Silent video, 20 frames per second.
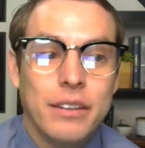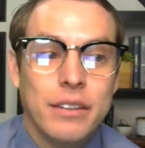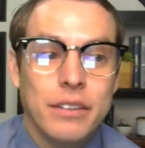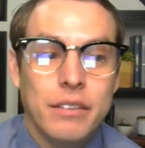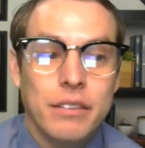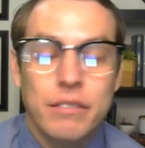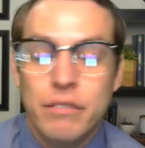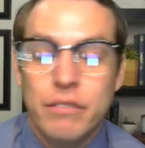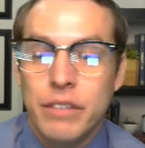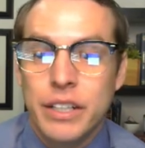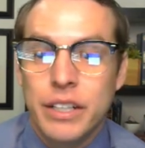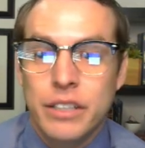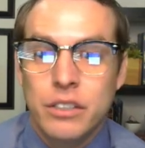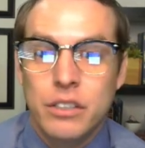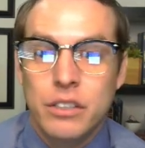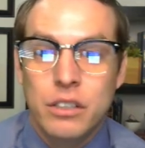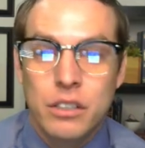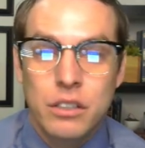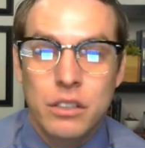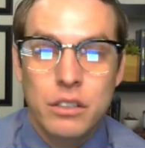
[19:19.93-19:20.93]
convict
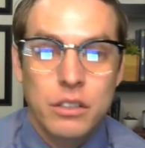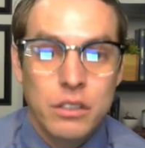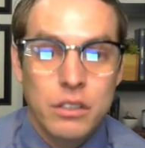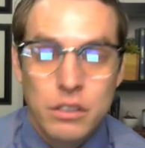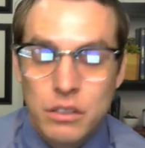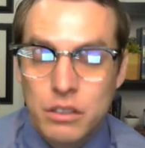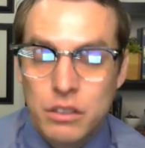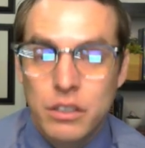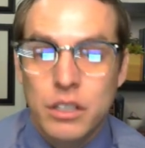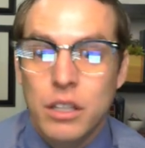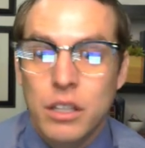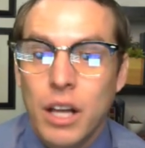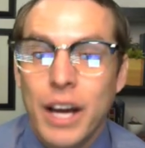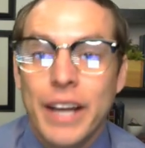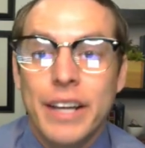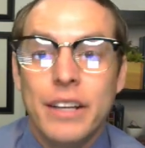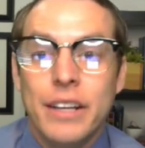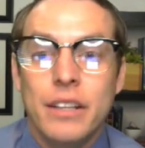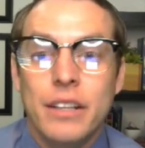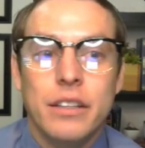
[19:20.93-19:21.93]
the
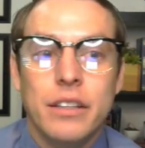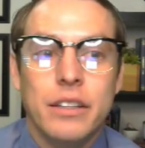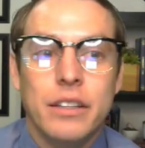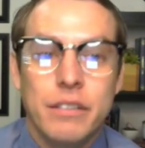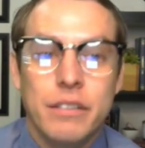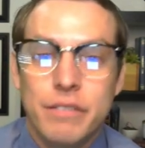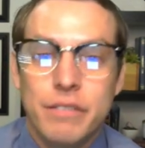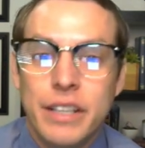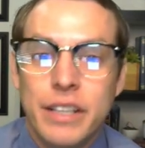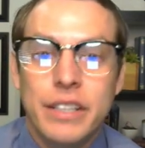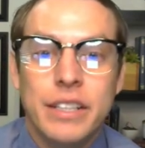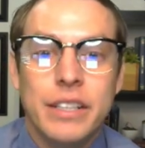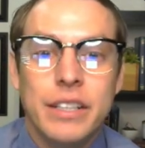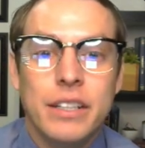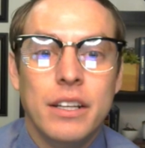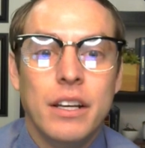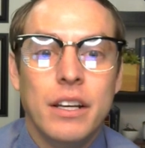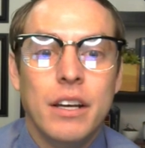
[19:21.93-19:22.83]
client, the defendant,